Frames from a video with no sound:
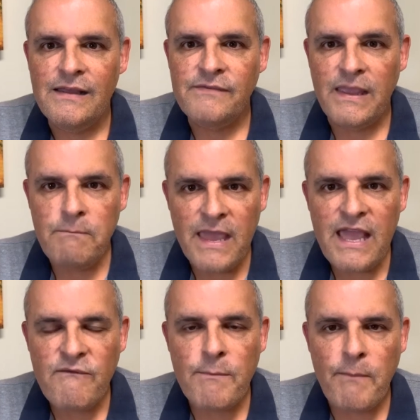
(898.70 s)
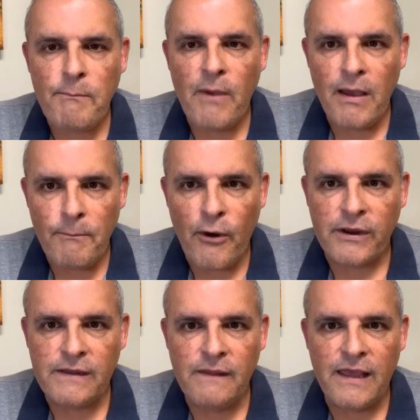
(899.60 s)
They may have a
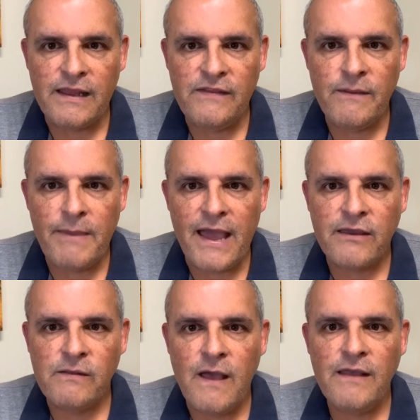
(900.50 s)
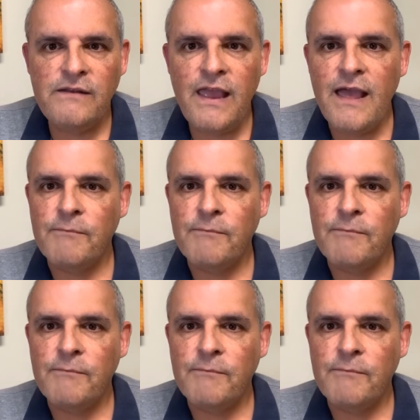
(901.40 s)
parking lot in the back lot, yeah,